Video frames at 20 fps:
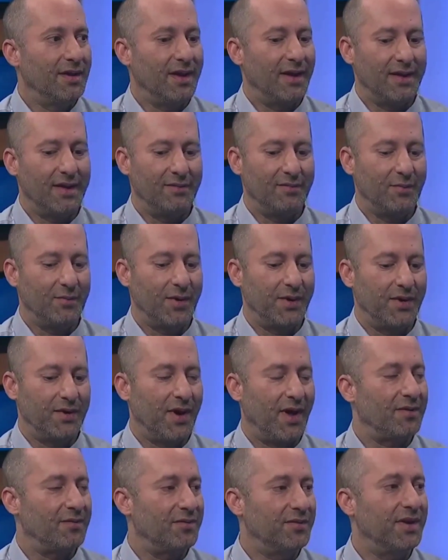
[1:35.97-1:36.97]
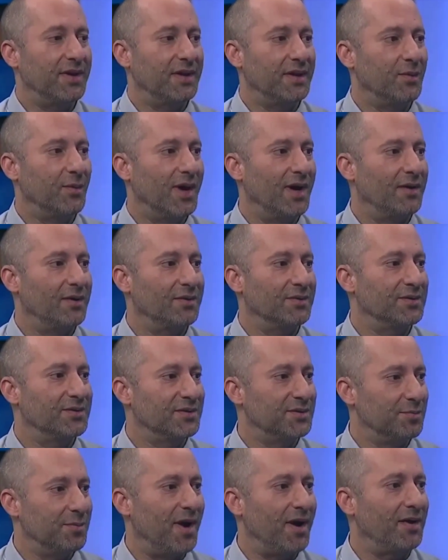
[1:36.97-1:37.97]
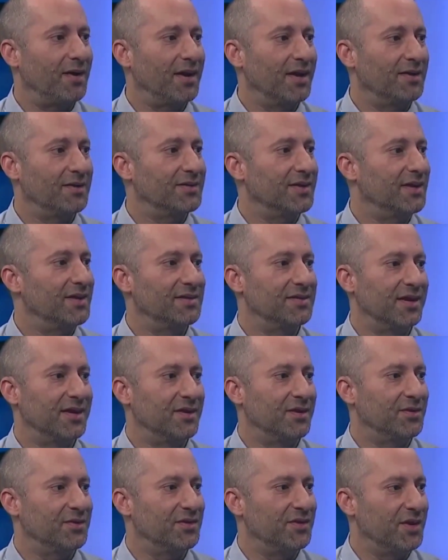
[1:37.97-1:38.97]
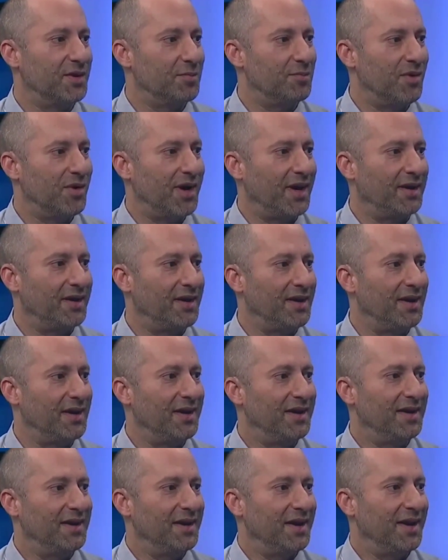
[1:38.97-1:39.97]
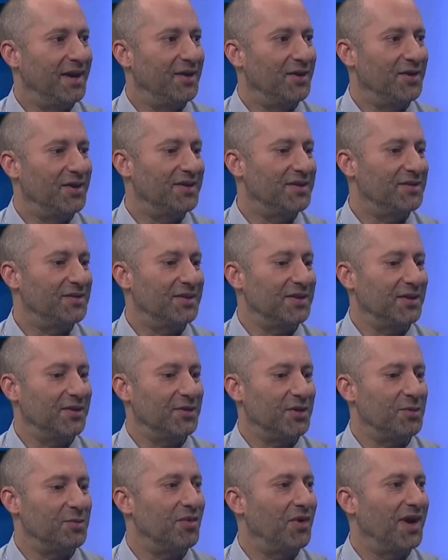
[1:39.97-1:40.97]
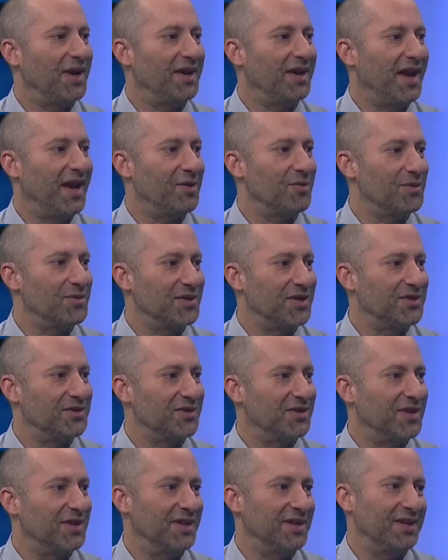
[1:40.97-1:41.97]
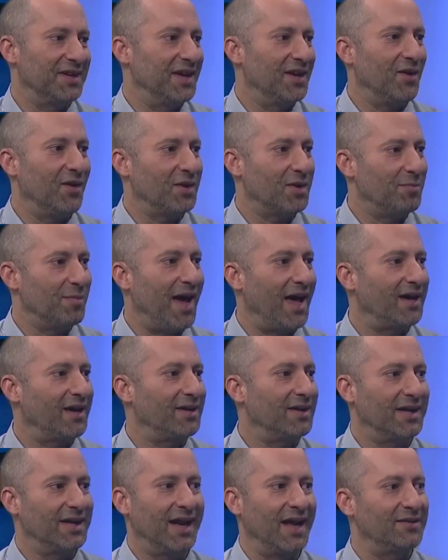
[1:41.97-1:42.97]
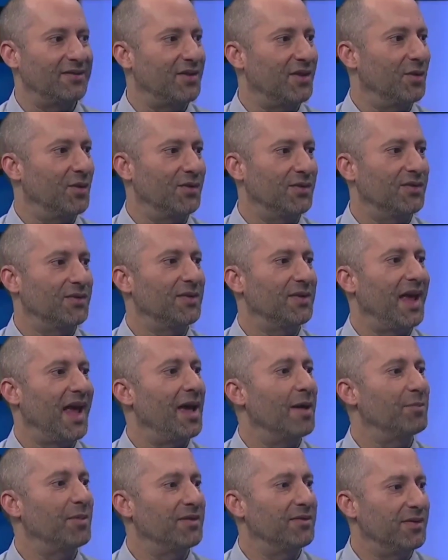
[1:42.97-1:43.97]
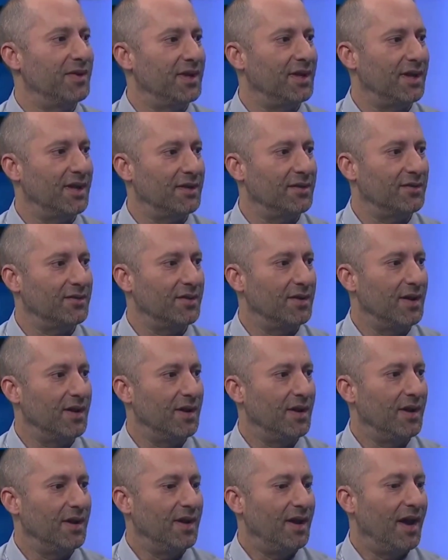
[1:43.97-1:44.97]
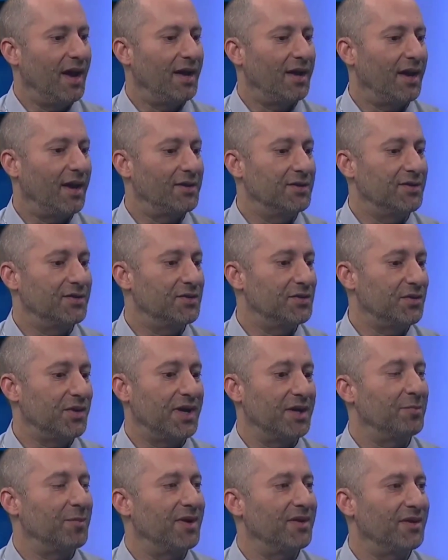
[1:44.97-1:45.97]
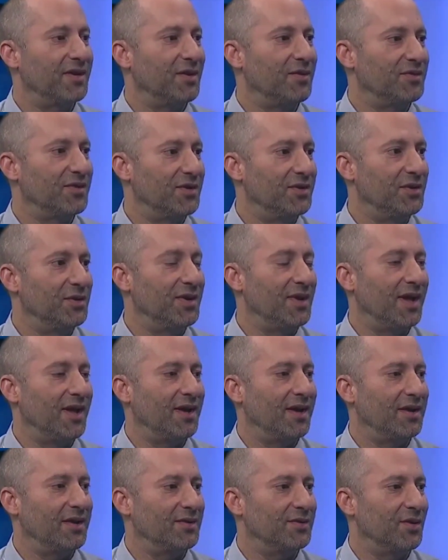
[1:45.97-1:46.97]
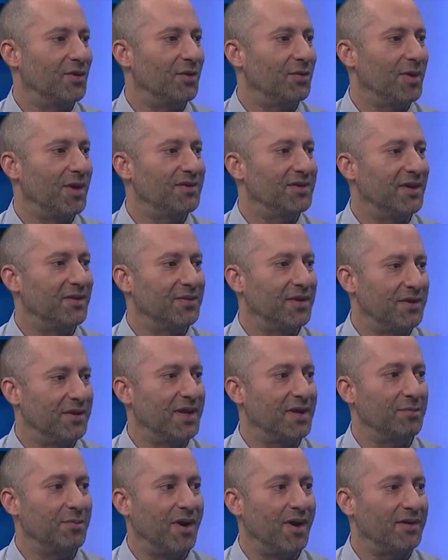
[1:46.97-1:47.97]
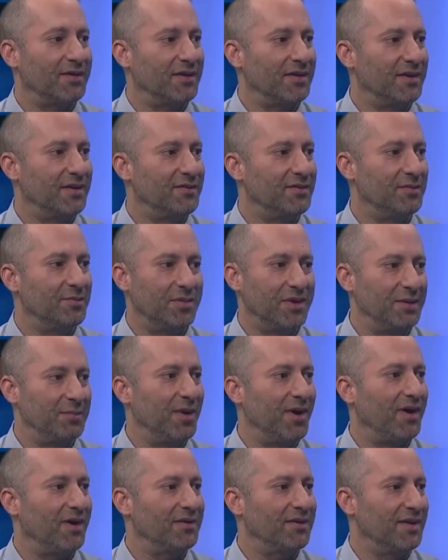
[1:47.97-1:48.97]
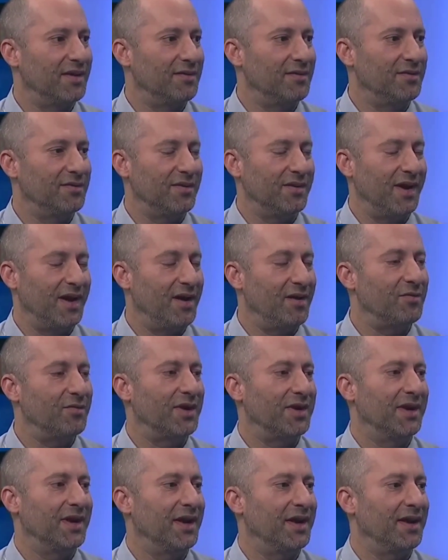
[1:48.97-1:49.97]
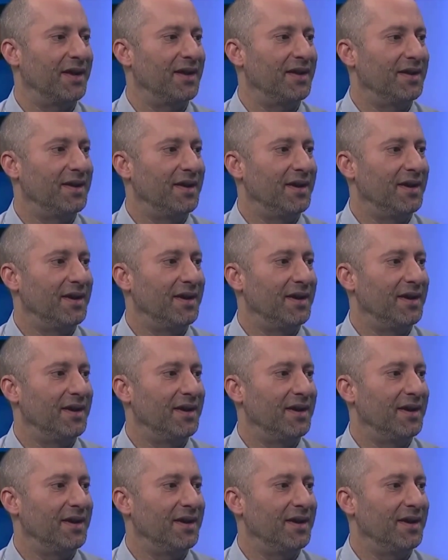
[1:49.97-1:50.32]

That even when you're not feeling well, smiling sends signals to your brain, and it's, uh, your brain can't resist it. it. It automatically gets those happy feelings. Mm -hmm. And I just trained myself to do that. I told myself to think positive, be positive every day